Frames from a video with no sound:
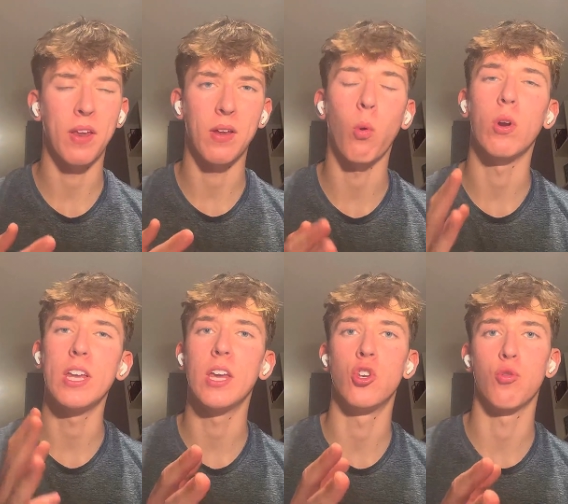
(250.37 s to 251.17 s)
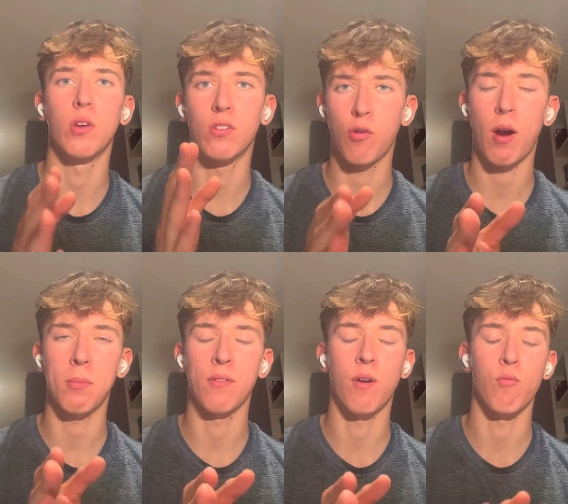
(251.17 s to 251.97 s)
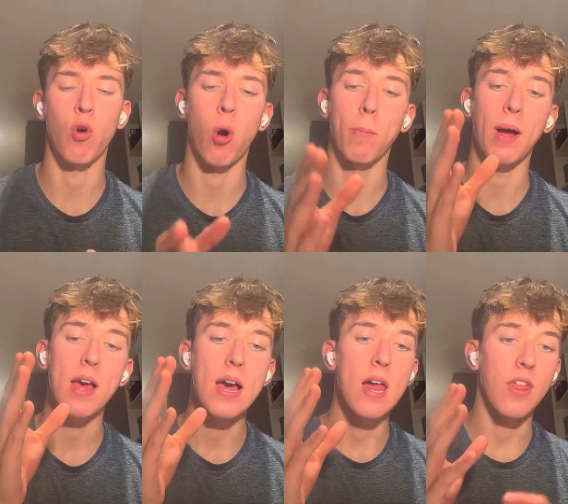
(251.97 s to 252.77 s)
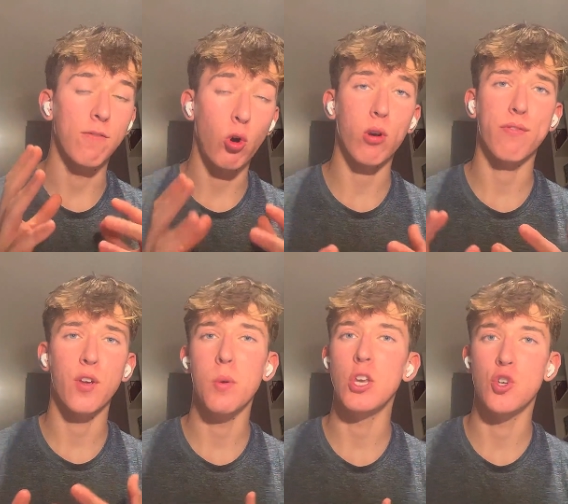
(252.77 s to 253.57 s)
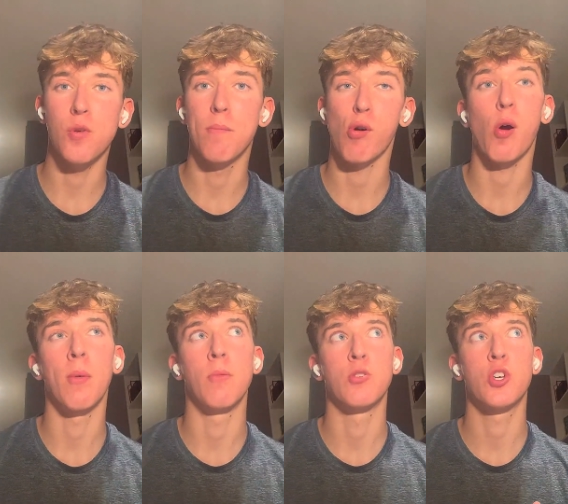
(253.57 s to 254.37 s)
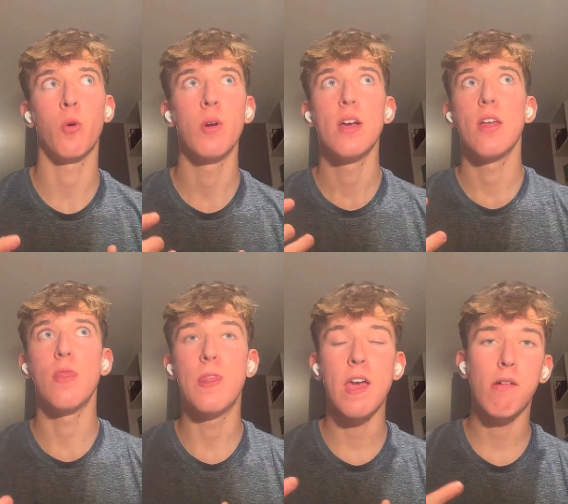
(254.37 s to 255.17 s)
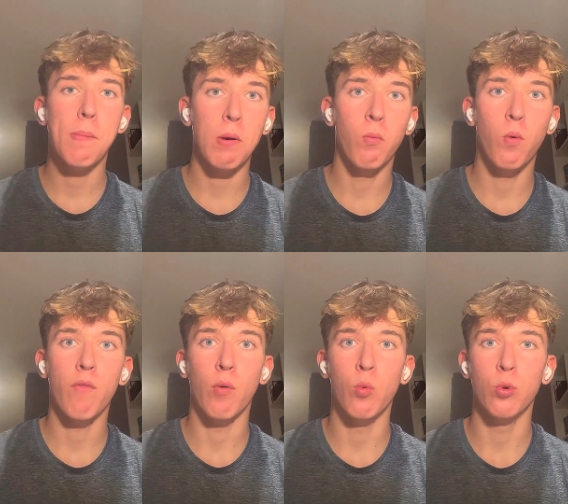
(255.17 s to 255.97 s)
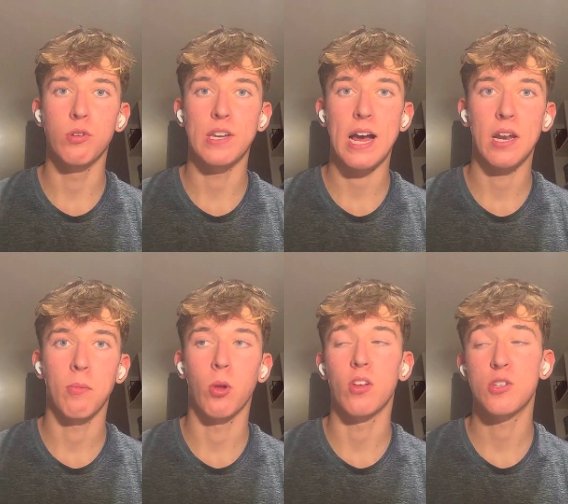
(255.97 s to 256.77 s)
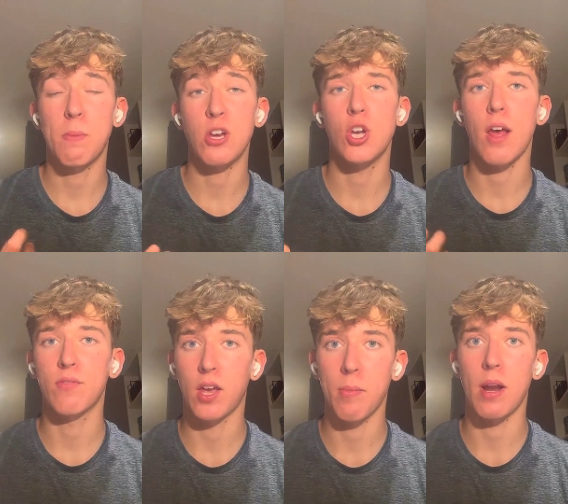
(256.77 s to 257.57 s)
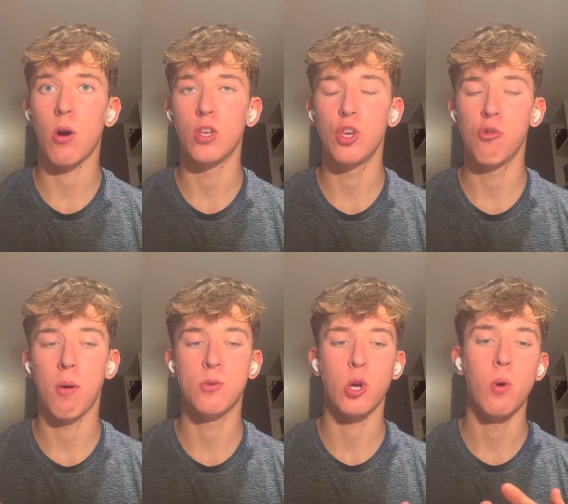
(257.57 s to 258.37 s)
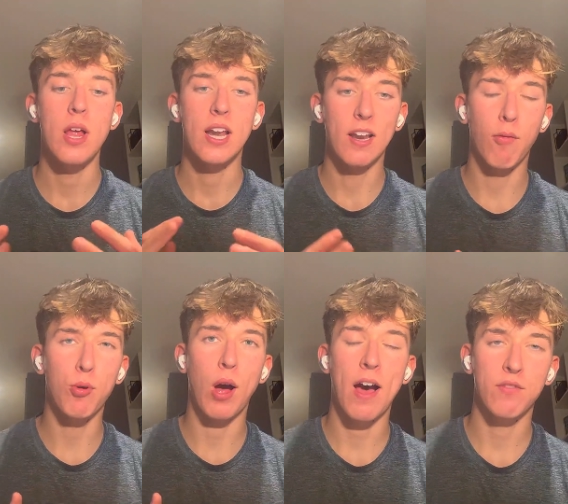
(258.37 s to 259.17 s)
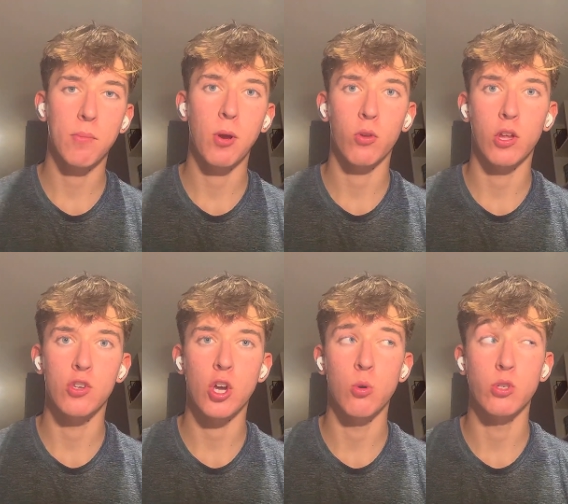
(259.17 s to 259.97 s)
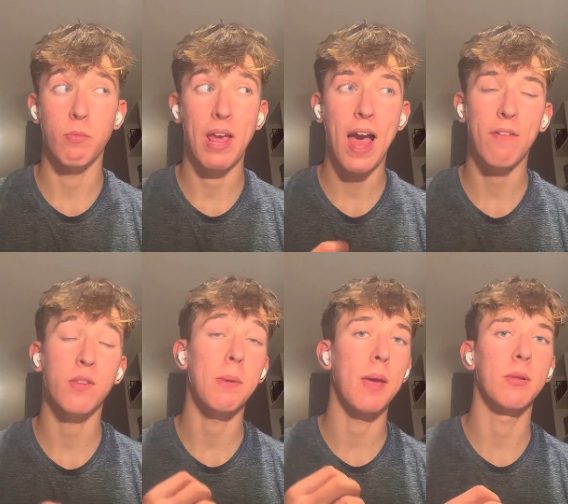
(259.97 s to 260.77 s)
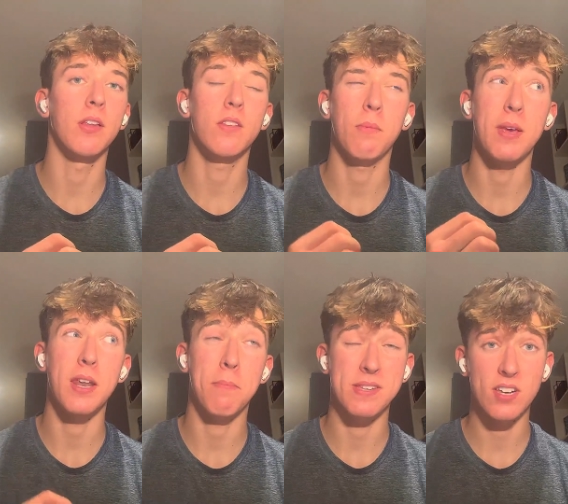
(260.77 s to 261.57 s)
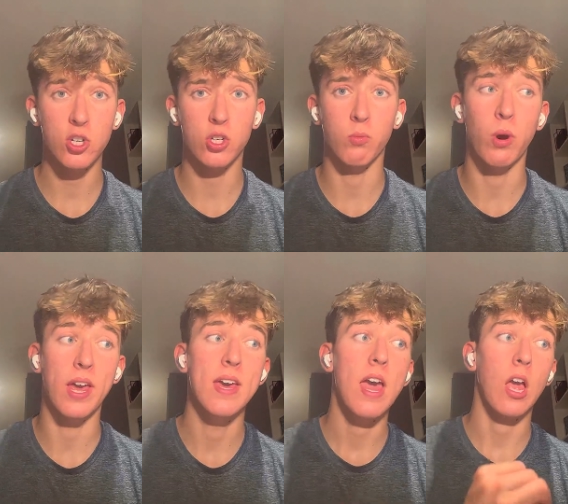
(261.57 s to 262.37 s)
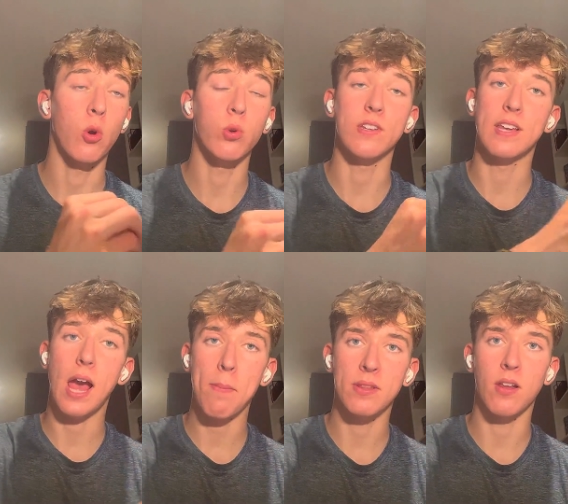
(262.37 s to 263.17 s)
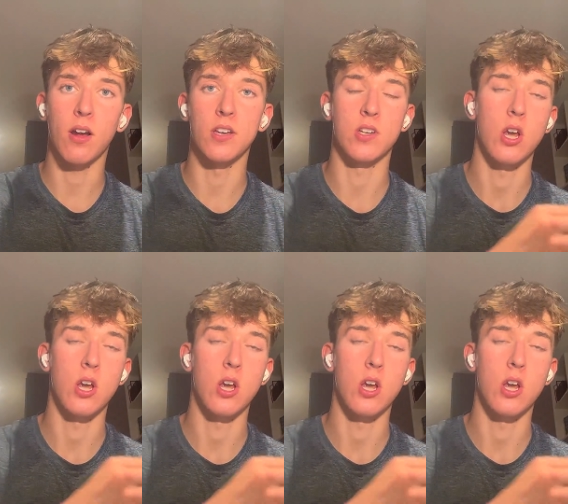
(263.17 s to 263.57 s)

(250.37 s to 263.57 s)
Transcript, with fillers: or knee injuries. Correct me if I'm wrong, but they've got a few injury problems, so they're a bit of a wounded animal, especially after coming out of Europe. So Liverpool have to be on their toes, and we have to be able to be in a position where, in order to capitalise,